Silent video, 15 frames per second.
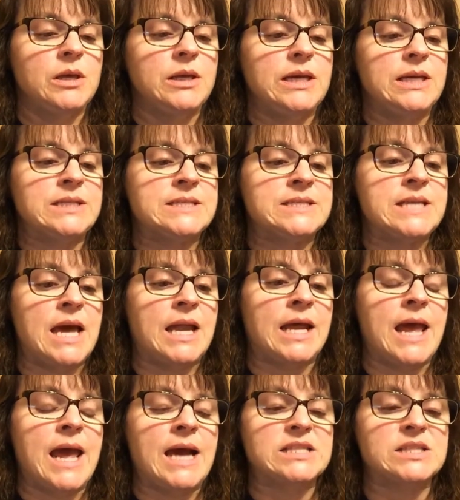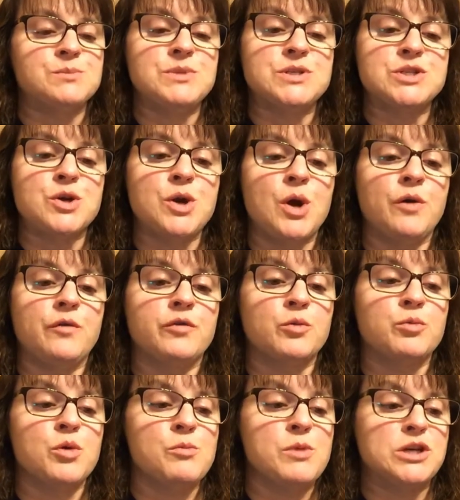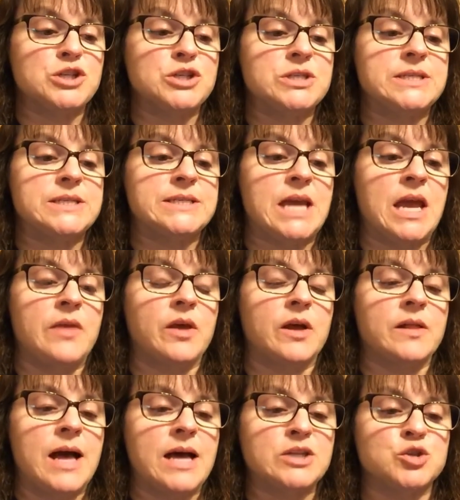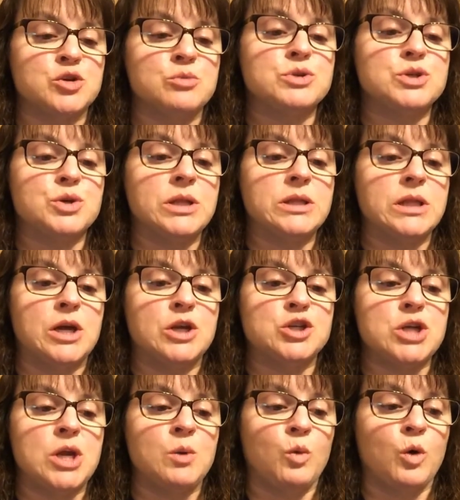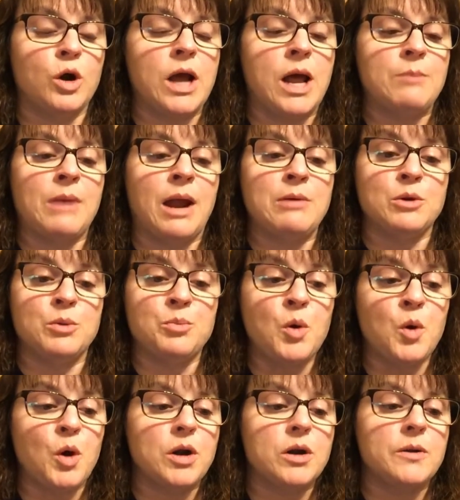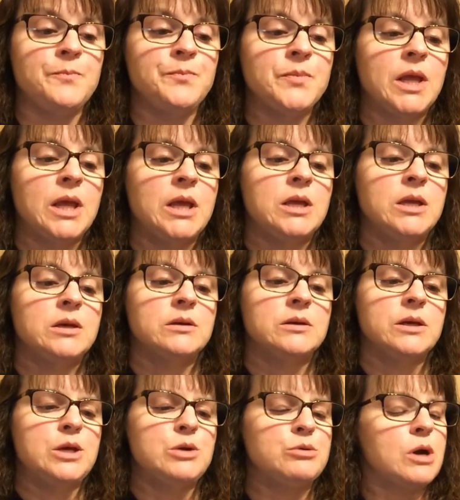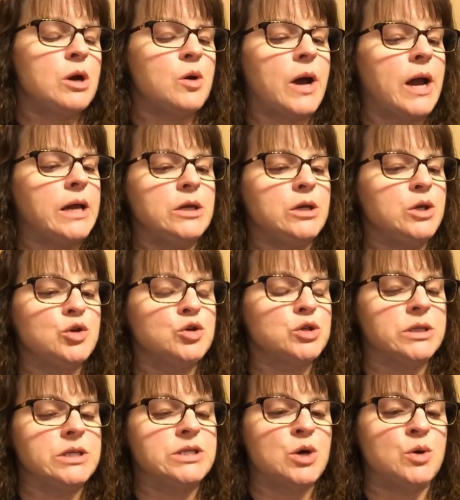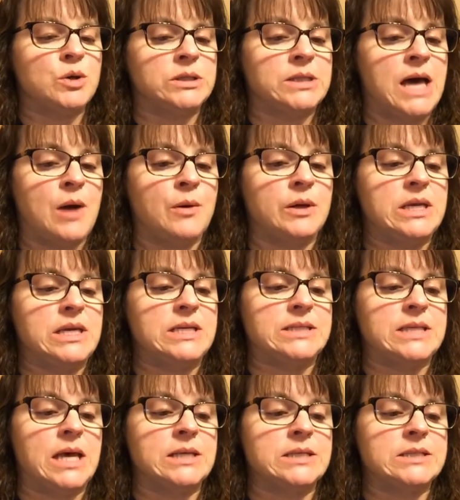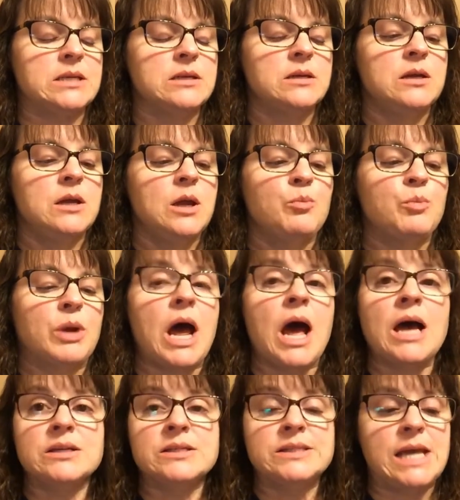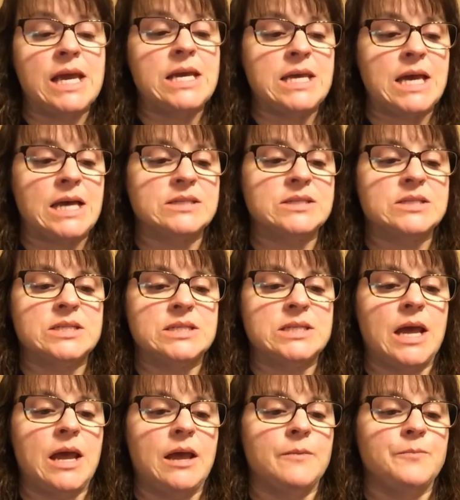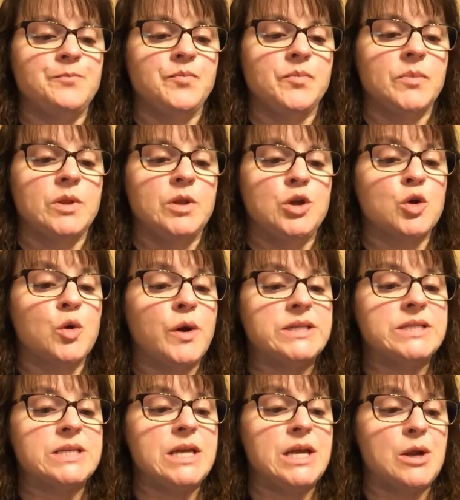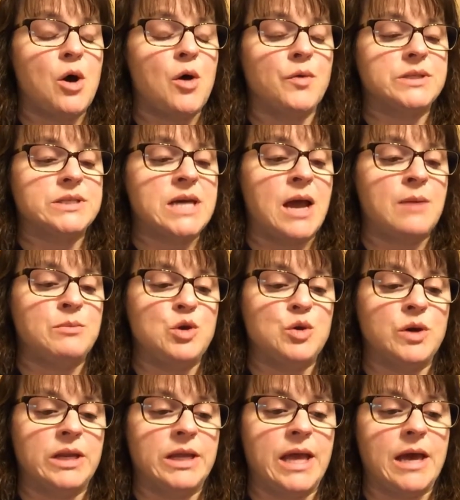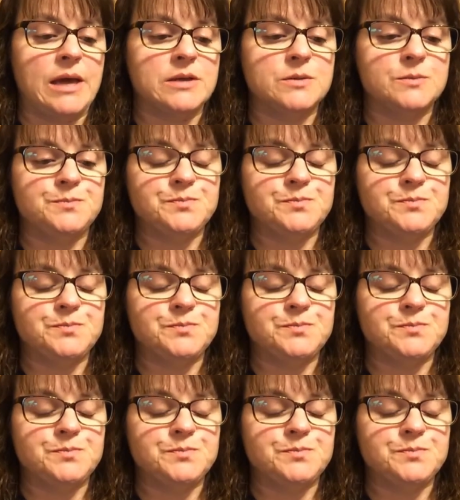Instead, I asked Mr. O for permission to stay in the classroom during lunch and work on my report. You know I usually don't allow it, he says, but I'll say yes today. You're going to need all the time you can get.